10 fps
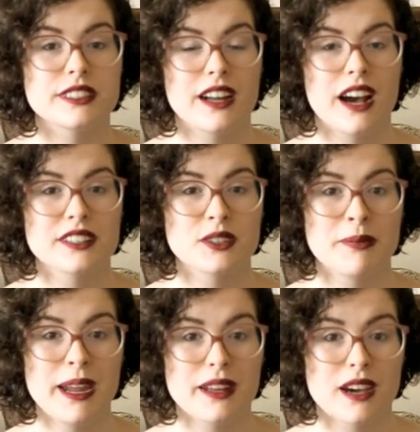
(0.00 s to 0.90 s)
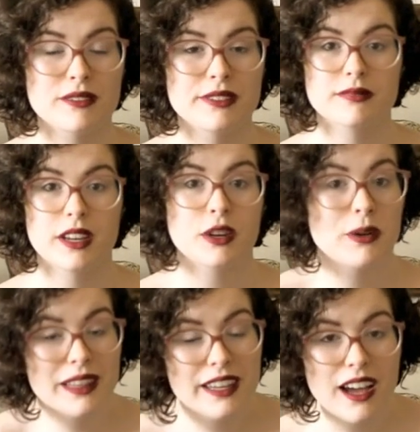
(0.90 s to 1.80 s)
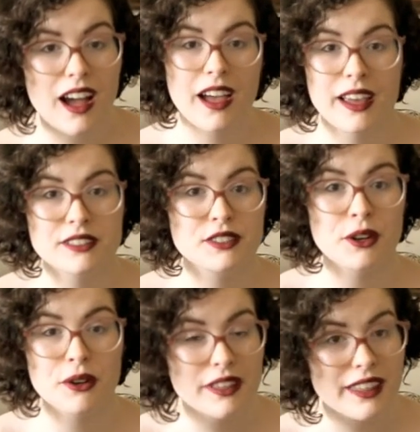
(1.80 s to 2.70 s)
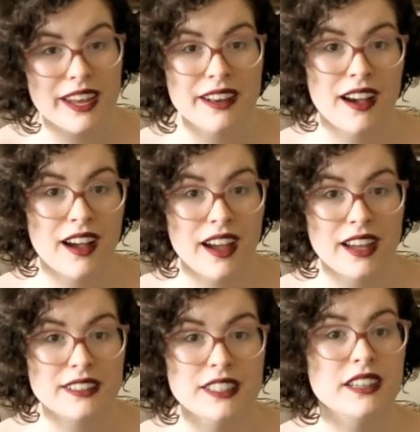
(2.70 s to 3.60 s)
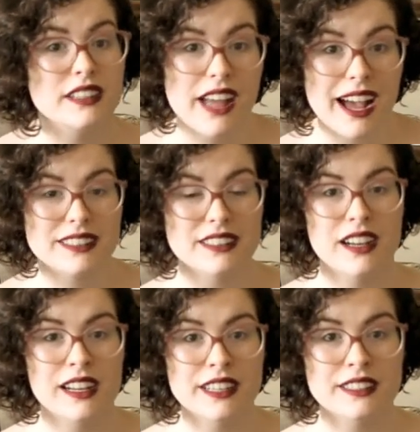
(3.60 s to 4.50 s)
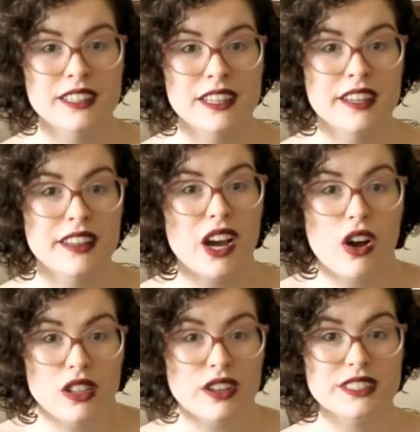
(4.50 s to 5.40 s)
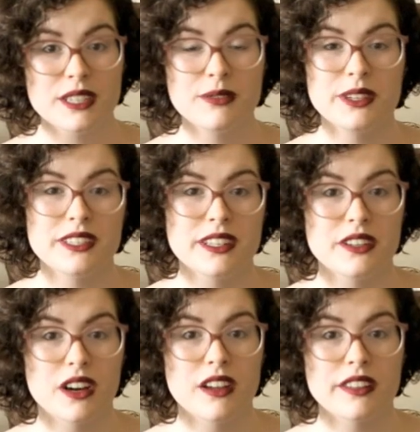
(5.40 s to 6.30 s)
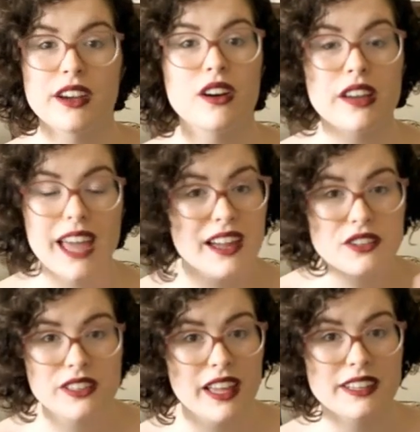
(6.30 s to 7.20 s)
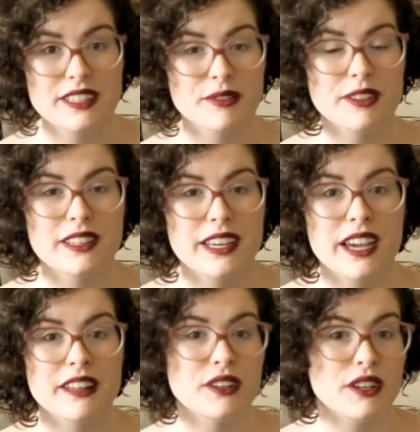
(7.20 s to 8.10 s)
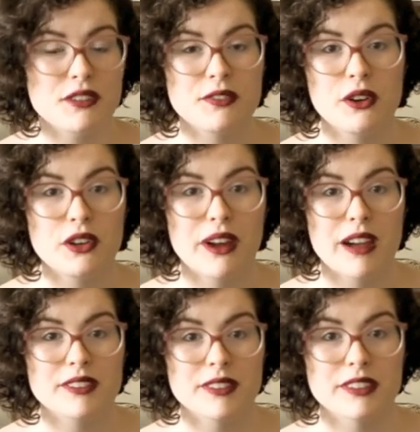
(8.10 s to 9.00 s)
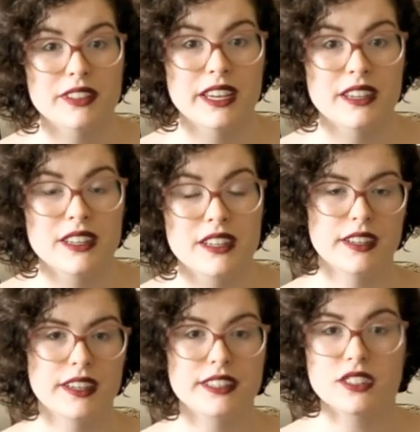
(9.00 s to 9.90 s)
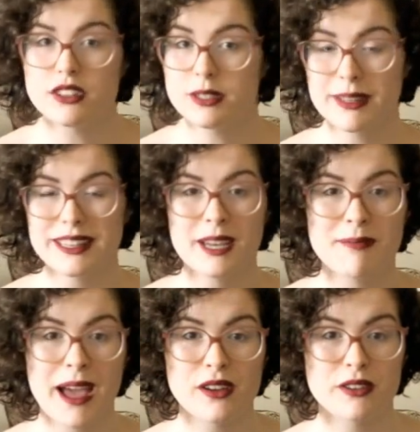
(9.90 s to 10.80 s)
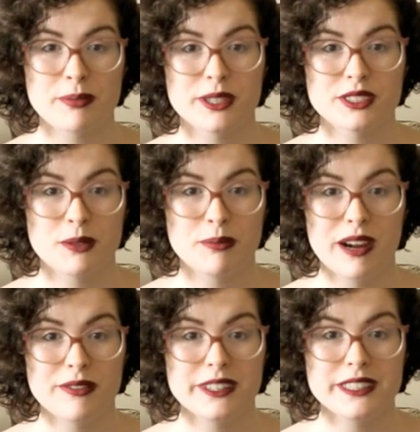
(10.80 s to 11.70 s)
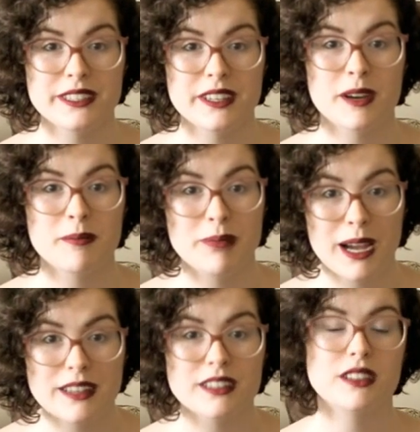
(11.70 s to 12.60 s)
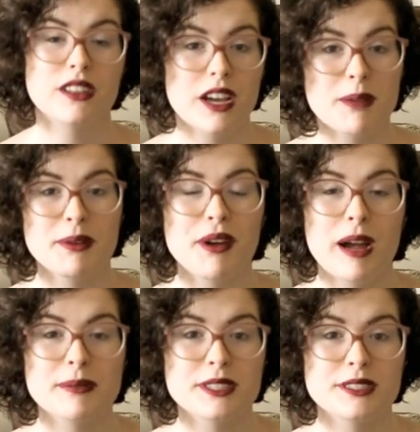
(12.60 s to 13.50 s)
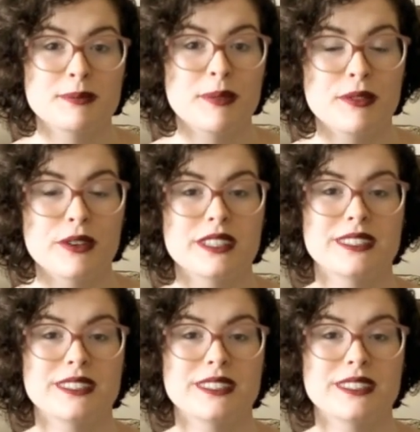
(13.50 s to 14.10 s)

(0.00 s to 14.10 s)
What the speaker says: that eyes are made of. Acrylic eyes, urethane eyes, glass eyes, they all look different in a doll. They all catch light differently and they're going to photograph differently. It's ultimately a matter of personal preference, but look up your options before